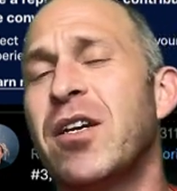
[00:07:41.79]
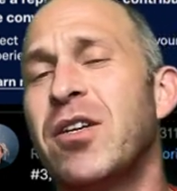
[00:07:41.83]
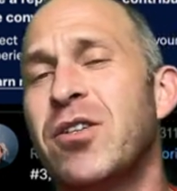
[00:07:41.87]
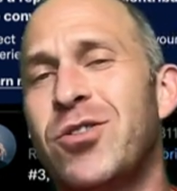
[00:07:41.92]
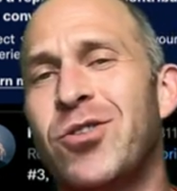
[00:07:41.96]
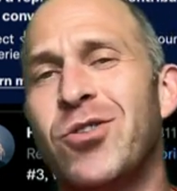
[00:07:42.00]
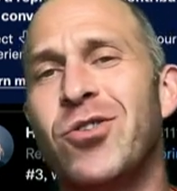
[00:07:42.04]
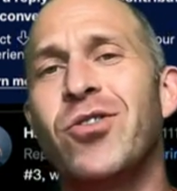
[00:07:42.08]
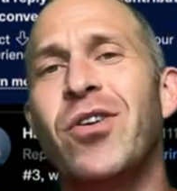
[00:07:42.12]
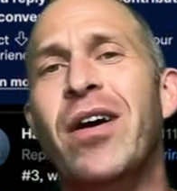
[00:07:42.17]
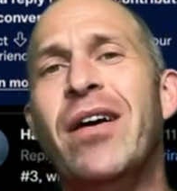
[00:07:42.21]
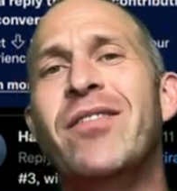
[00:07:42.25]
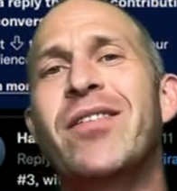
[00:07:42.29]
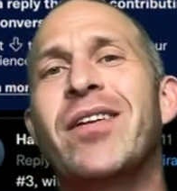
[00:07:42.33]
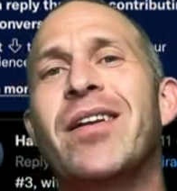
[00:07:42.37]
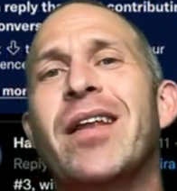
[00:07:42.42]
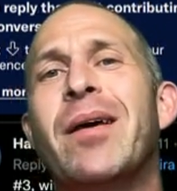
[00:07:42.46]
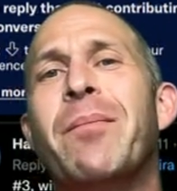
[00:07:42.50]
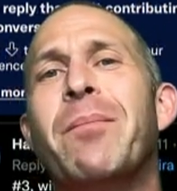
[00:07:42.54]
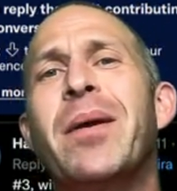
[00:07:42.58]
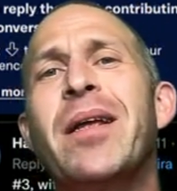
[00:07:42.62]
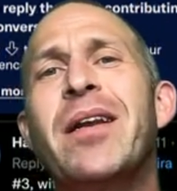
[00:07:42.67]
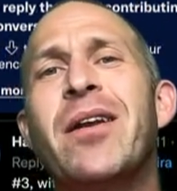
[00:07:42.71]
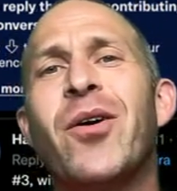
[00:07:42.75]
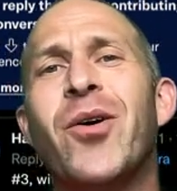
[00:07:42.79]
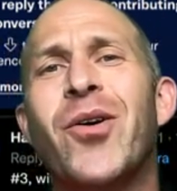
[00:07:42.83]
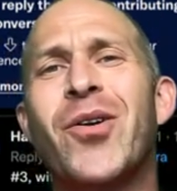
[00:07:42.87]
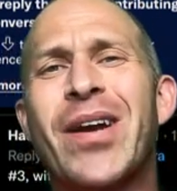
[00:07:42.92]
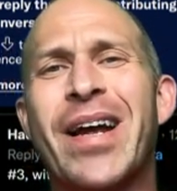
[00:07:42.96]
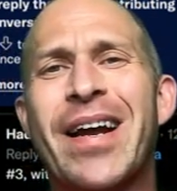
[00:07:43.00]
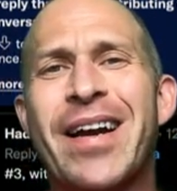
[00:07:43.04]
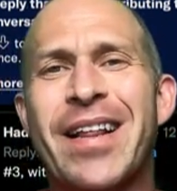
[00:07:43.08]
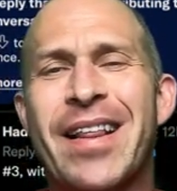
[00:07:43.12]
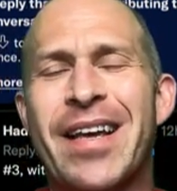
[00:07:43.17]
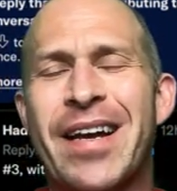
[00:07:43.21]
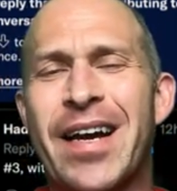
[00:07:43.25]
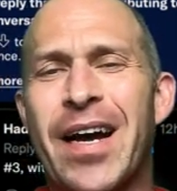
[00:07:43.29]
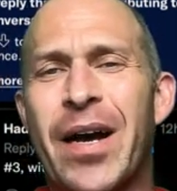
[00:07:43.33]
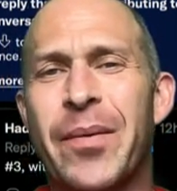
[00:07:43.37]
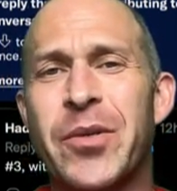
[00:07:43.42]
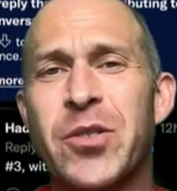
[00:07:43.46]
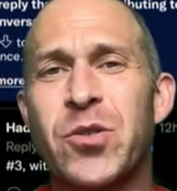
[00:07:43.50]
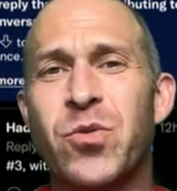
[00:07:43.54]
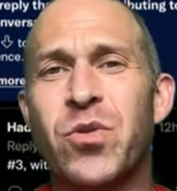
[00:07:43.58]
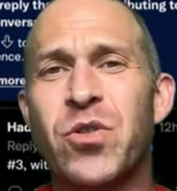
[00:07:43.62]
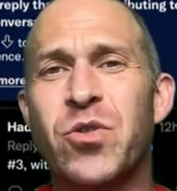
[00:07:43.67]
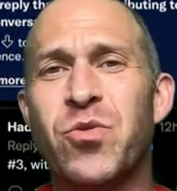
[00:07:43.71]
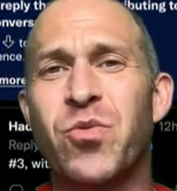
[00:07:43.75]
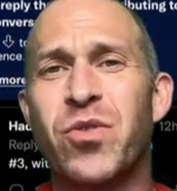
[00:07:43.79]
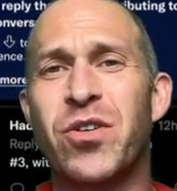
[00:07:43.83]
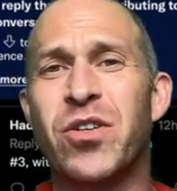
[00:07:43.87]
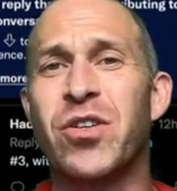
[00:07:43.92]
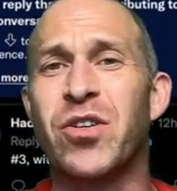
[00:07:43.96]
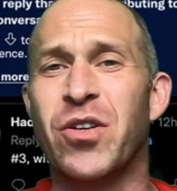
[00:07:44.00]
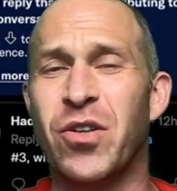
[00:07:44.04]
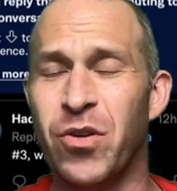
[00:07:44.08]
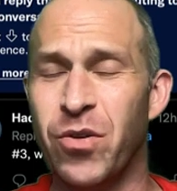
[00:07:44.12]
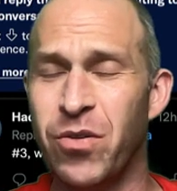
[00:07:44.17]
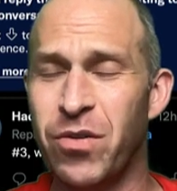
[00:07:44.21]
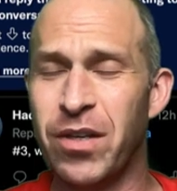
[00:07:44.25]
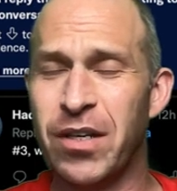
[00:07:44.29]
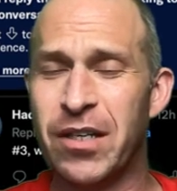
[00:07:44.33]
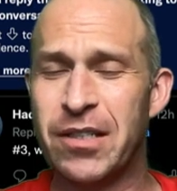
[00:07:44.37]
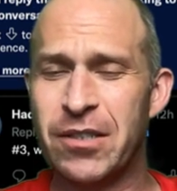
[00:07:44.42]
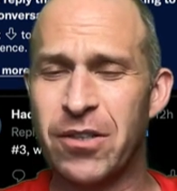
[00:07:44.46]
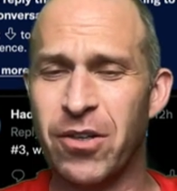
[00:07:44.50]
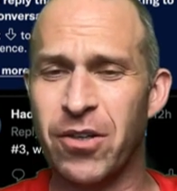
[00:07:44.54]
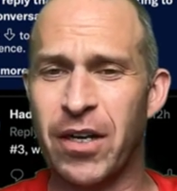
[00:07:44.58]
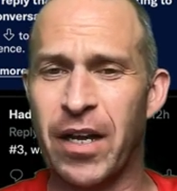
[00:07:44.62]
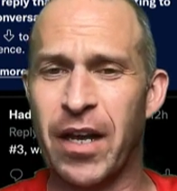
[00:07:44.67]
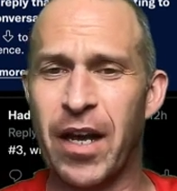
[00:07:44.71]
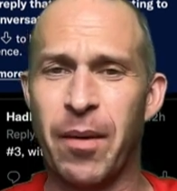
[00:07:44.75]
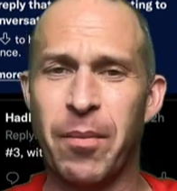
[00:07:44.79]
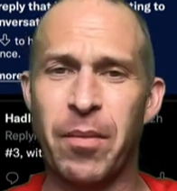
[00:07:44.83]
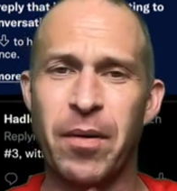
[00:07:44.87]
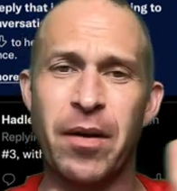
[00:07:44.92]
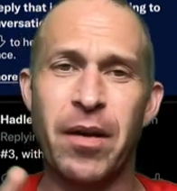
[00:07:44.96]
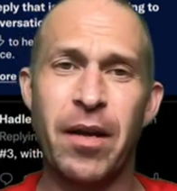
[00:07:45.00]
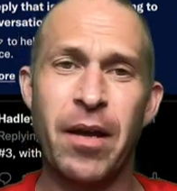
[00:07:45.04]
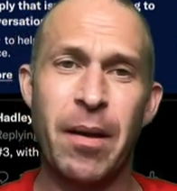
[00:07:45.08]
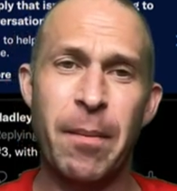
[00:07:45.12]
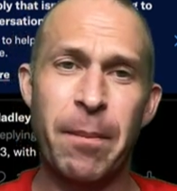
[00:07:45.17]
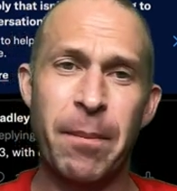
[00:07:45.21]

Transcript: So you'll have to let me know down in the comments which one you think is going to happen.